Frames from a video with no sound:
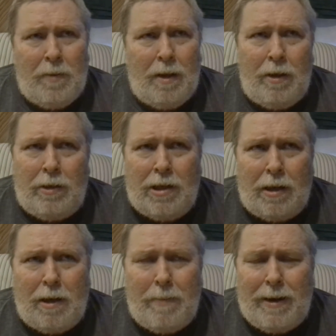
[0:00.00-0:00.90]
You're
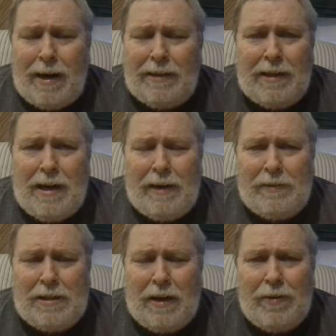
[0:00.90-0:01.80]
talking about a
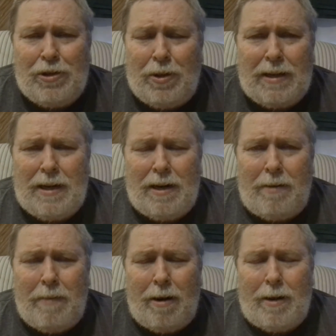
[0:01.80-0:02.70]
1980s TV show. That's not an
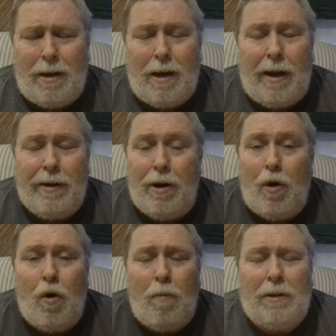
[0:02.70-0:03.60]
American God.
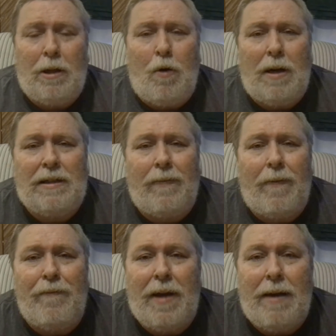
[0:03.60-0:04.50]
No, but the quest for
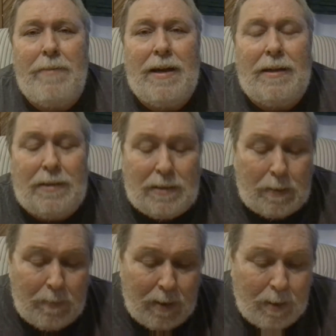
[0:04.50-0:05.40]
fame is.
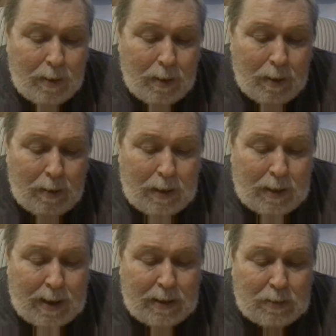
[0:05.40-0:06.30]
And
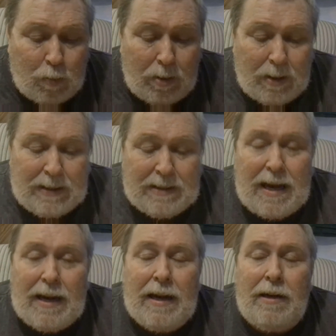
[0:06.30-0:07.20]
that is the
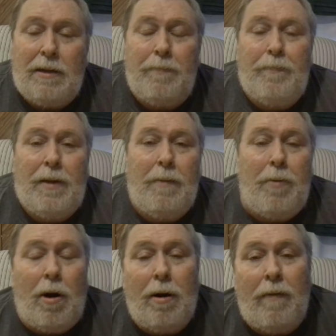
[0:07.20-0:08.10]
second
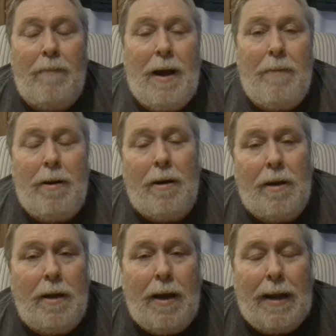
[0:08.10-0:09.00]
part of my
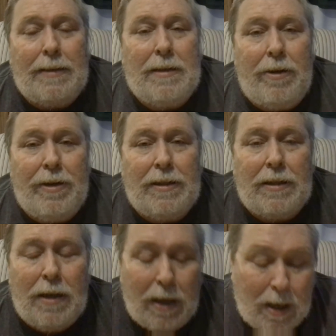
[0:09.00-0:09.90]
American God series.
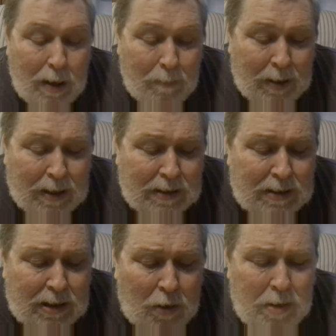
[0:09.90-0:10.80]
Because
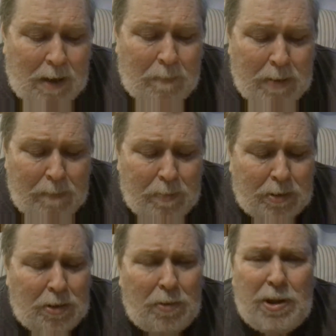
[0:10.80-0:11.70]
so many people
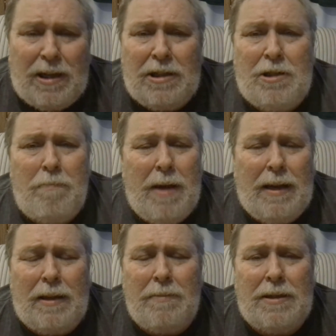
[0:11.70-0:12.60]
do things to make
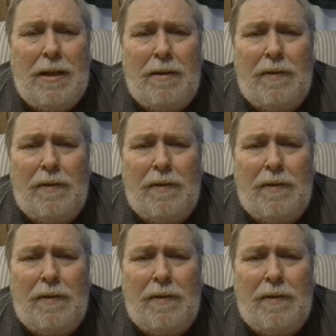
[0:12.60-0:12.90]
themselves